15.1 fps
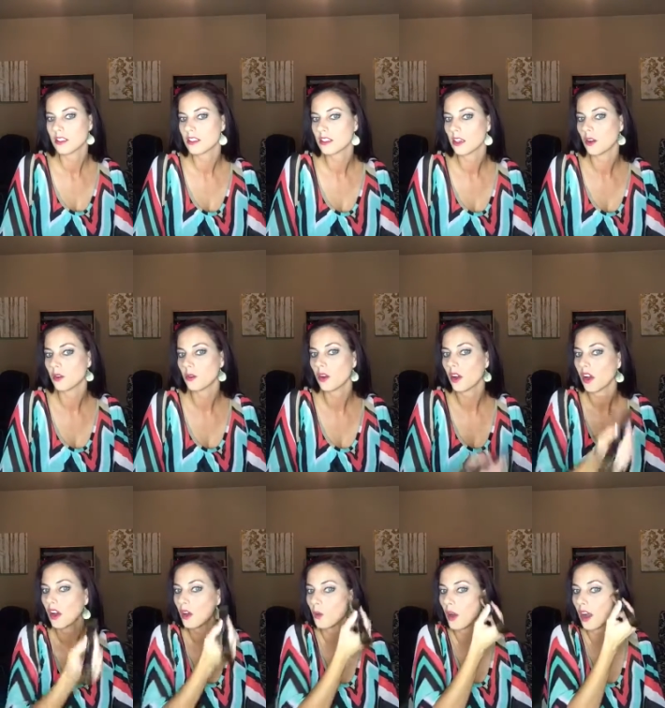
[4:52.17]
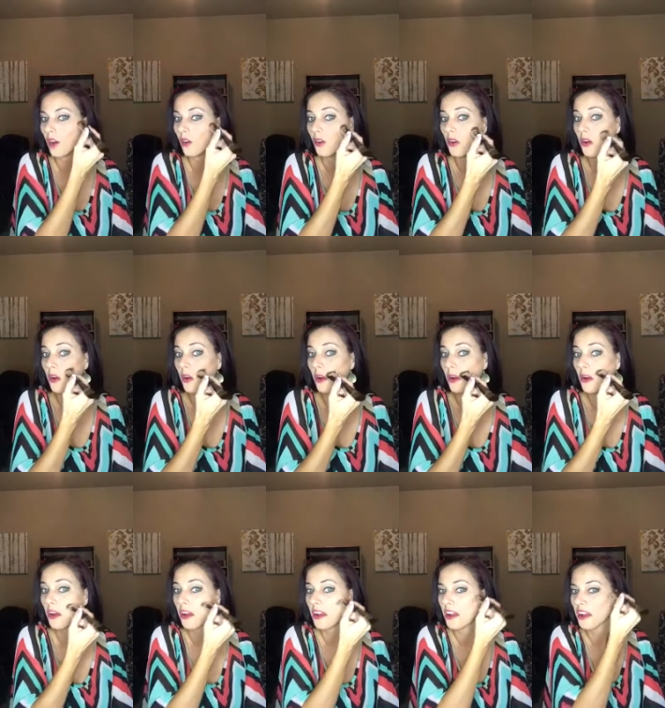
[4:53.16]
So, wow.
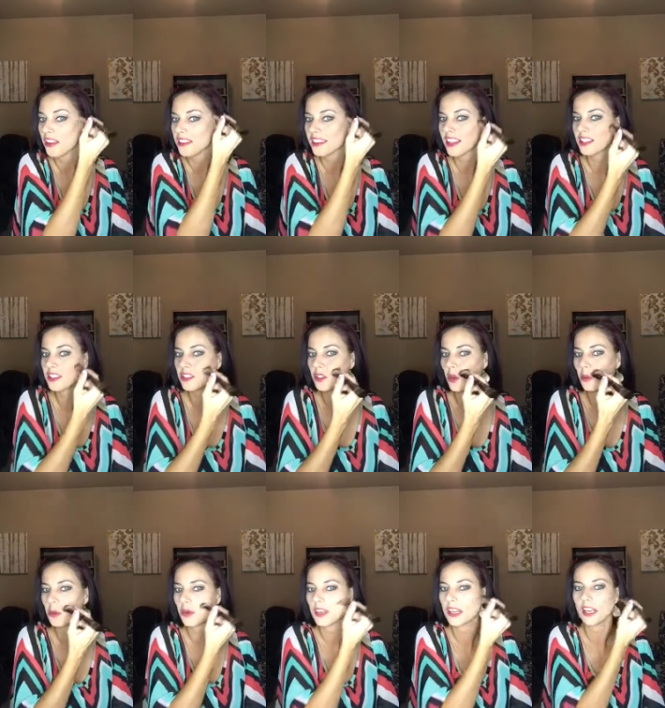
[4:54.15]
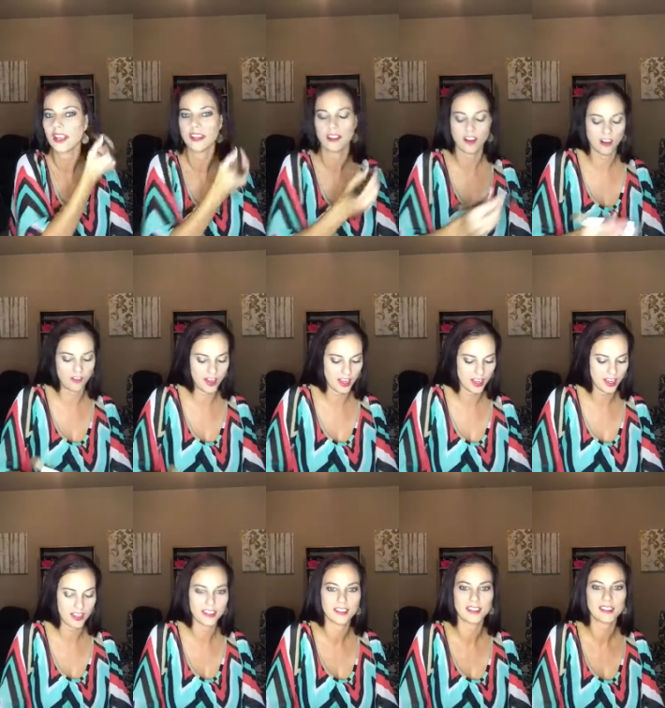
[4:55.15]
That's so pretty already.
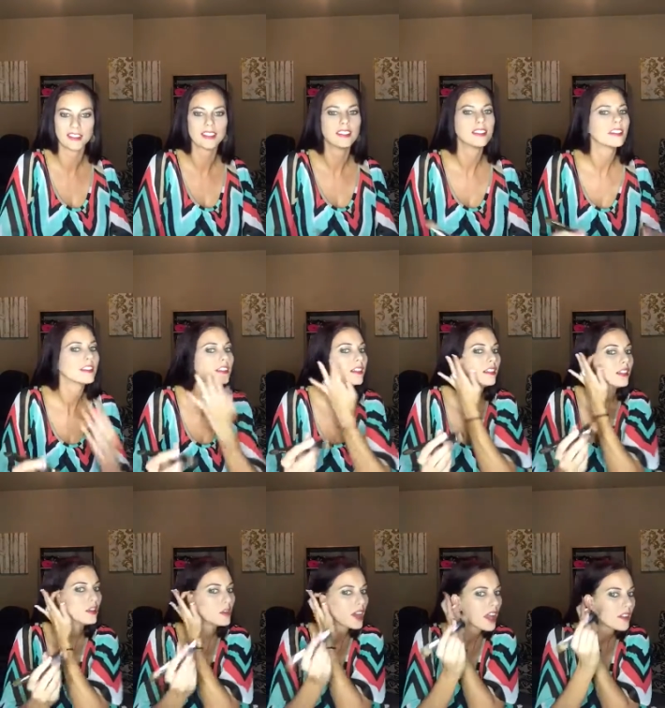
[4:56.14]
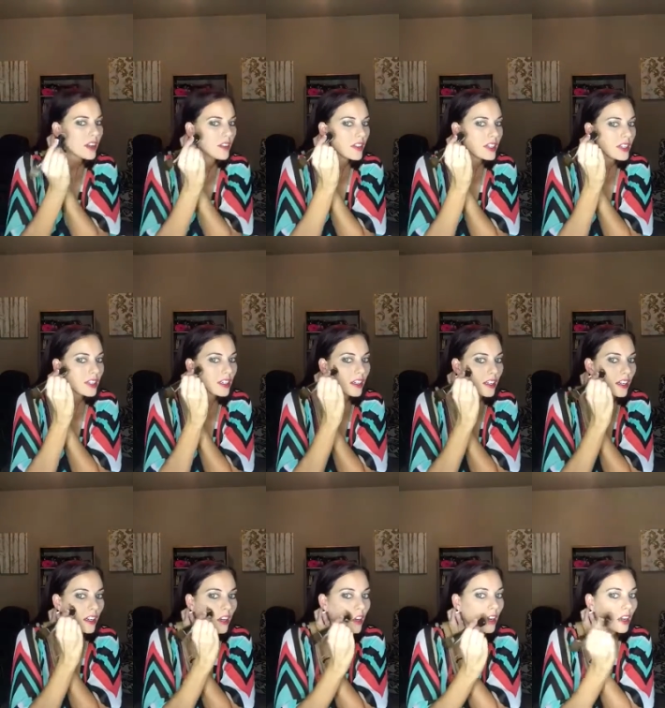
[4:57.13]
We haven't even
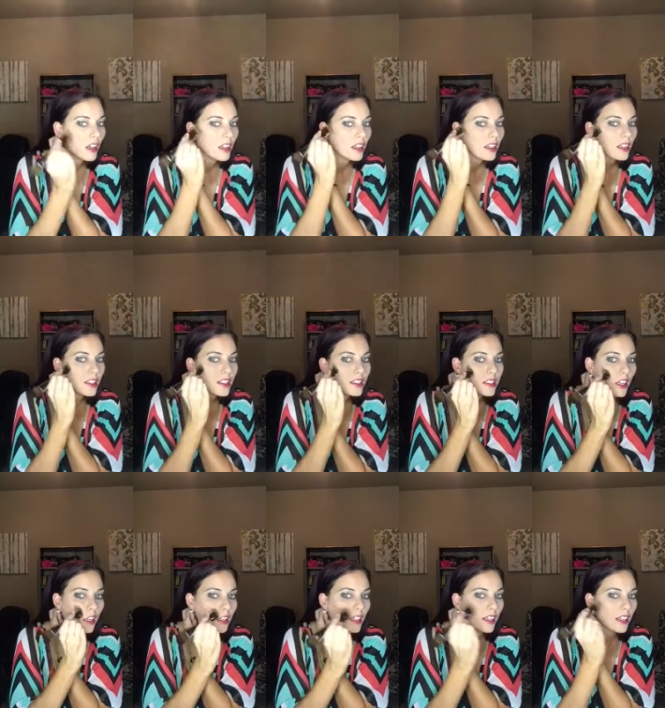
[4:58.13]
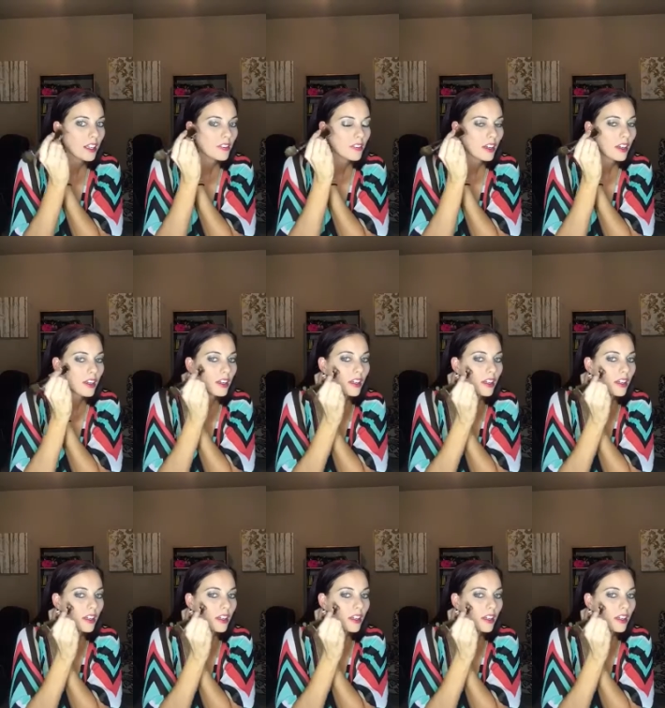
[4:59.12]
done any of the